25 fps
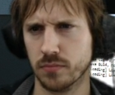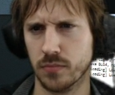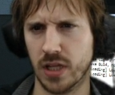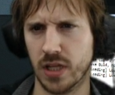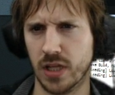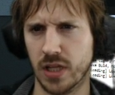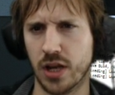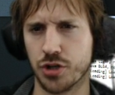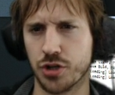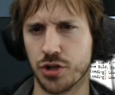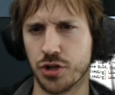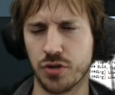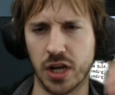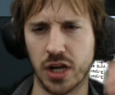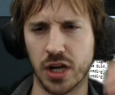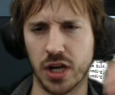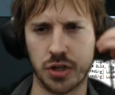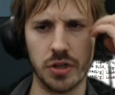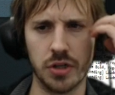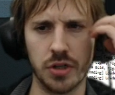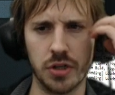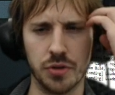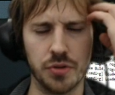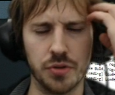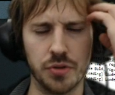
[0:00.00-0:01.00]
Yeah, I should
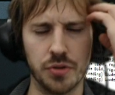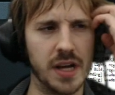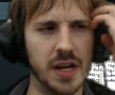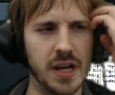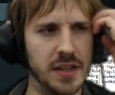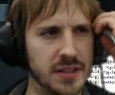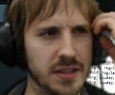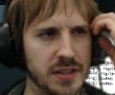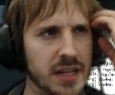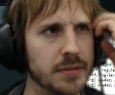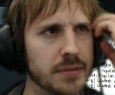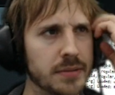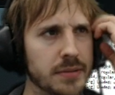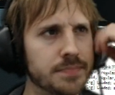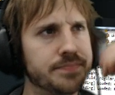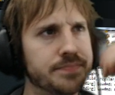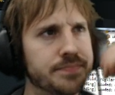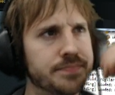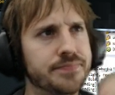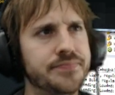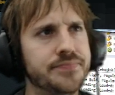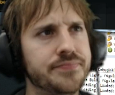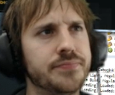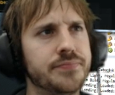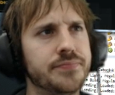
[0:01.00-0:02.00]
actually do that. Yeah.
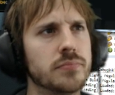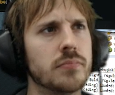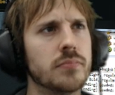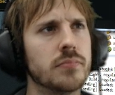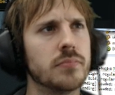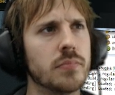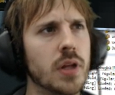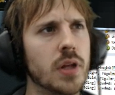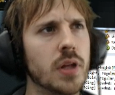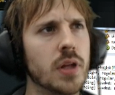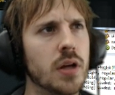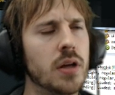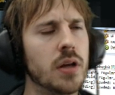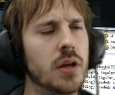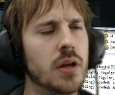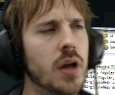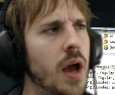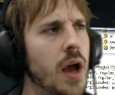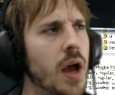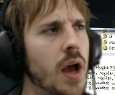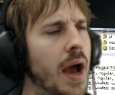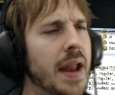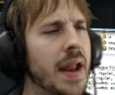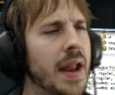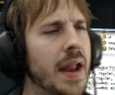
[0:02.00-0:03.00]

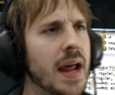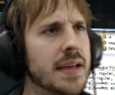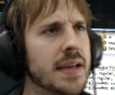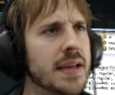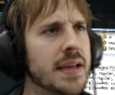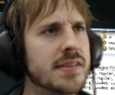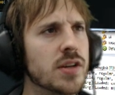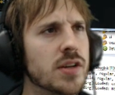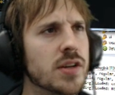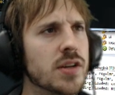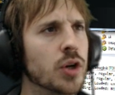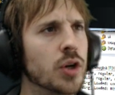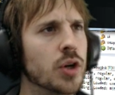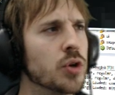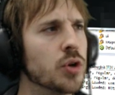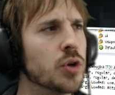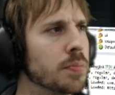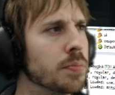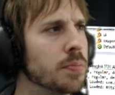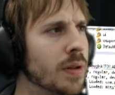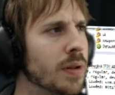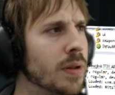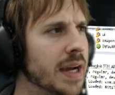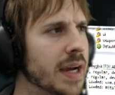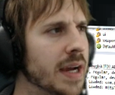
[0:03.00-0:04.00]
That is a
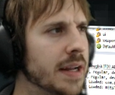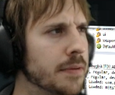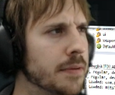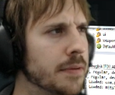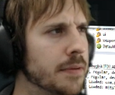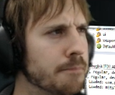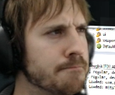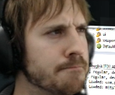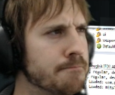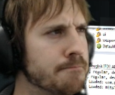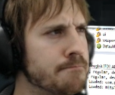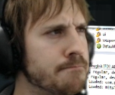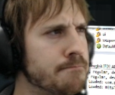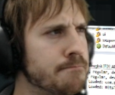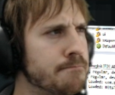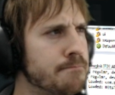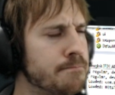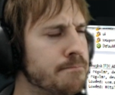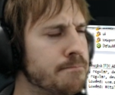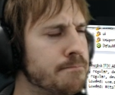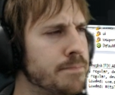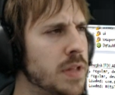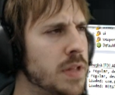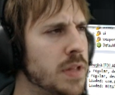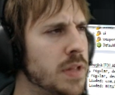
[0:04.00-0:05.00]
good plan.
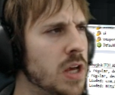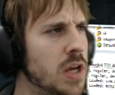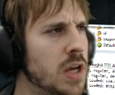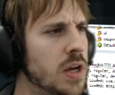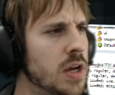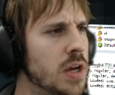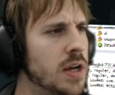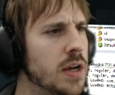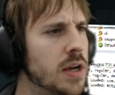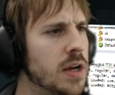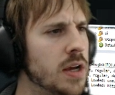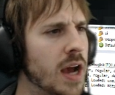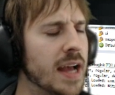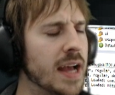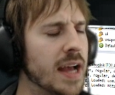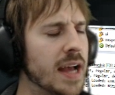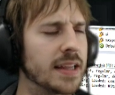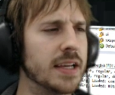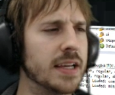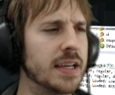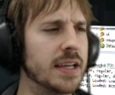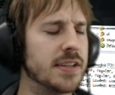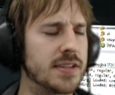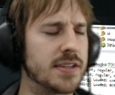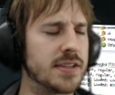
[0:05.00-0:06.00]

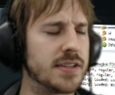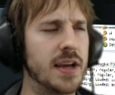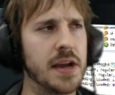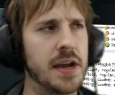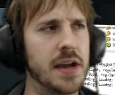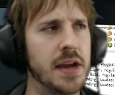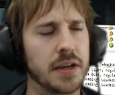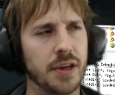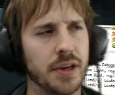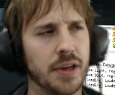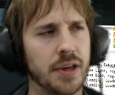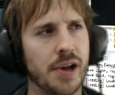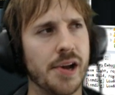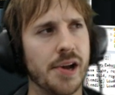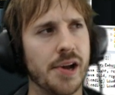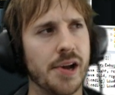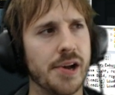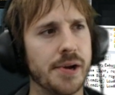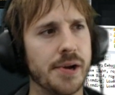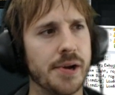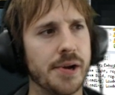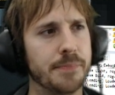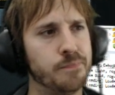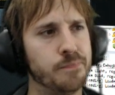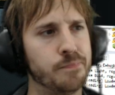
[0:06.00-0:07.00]
At least like
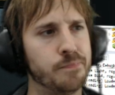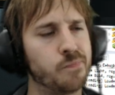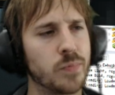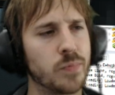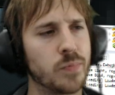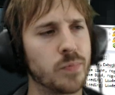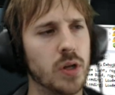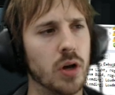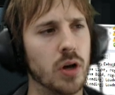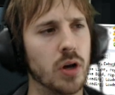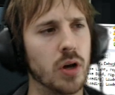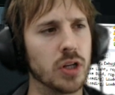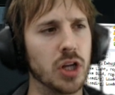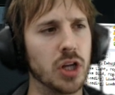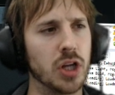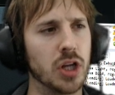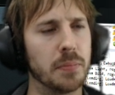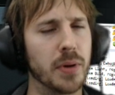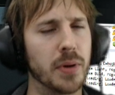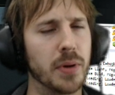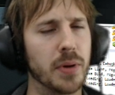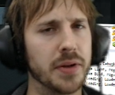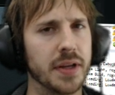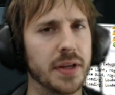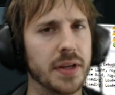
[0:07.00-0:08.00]
uh, only
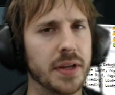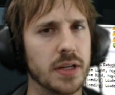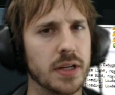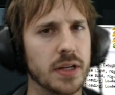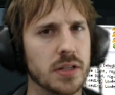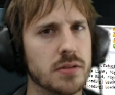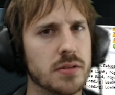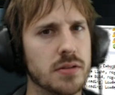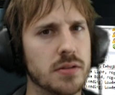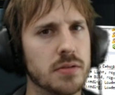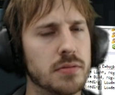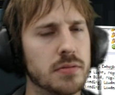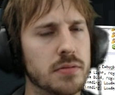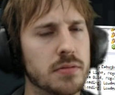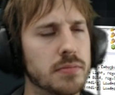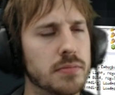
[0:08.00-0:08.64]
on Mondays.